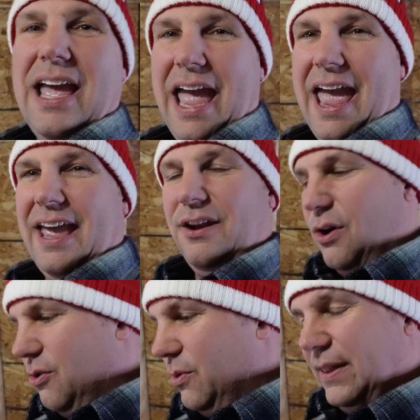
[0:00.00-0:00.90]
And
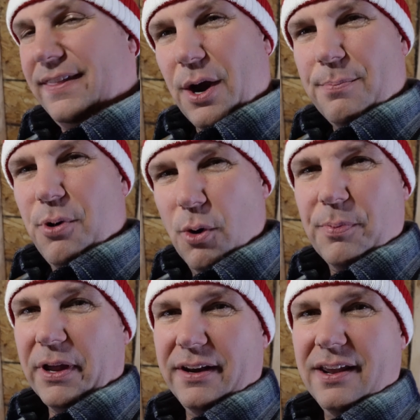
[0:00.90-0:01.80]
when they're
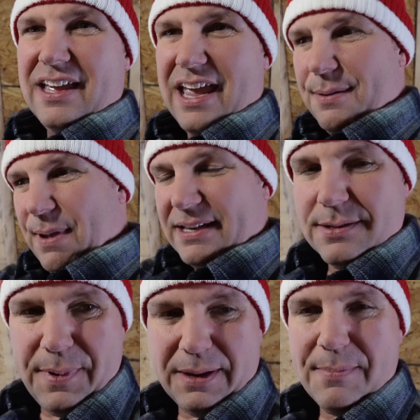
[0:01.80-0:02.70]
pooping, it makes a
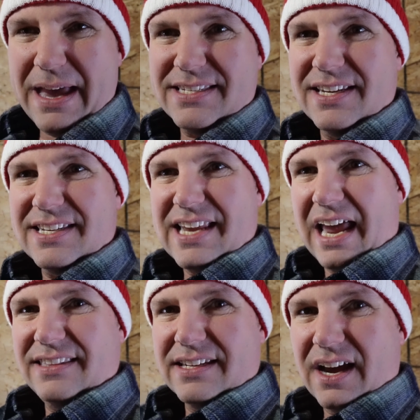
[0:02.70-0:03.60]
big mess
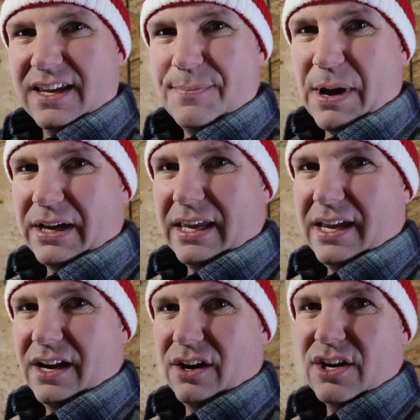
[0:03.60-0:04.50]
inside the ducky bunkie
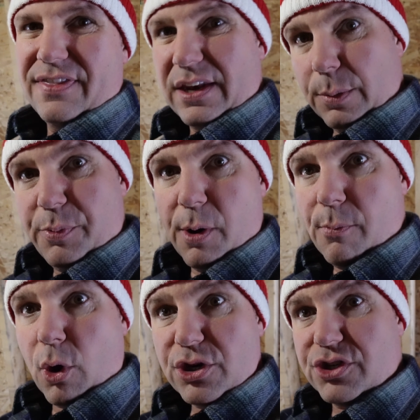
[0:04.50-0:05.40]
here. And then you put
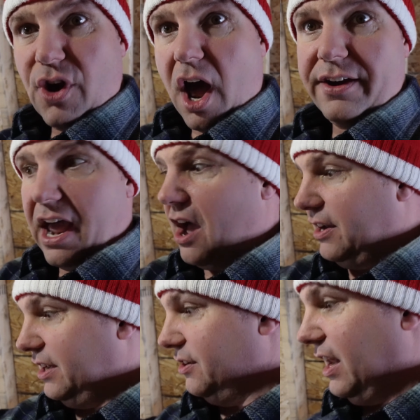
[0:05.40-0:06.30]
more straw down
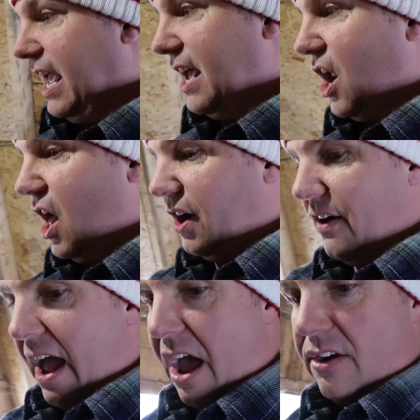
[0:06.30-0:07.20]
and you lay it all
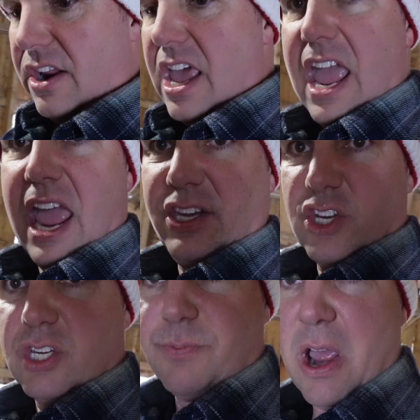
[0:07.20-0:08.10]
around and you
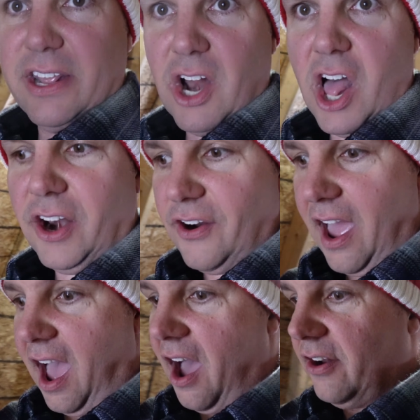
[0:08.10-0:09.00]
spread it all
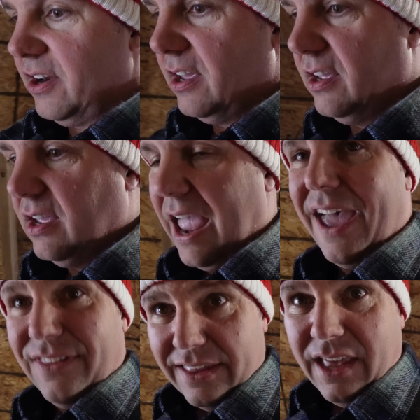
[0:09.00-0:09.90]
around,
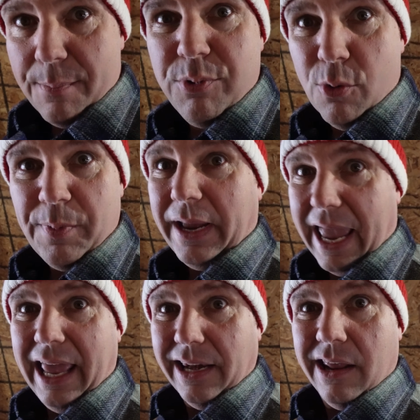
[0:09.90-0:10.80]
and then they poop
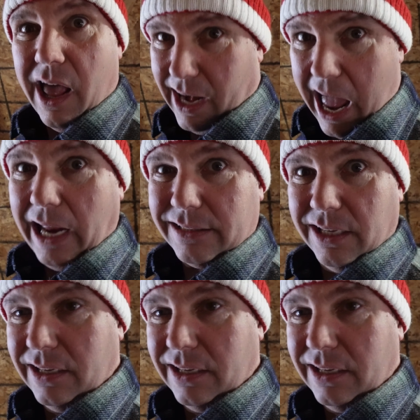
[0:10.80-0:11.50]
again a lot.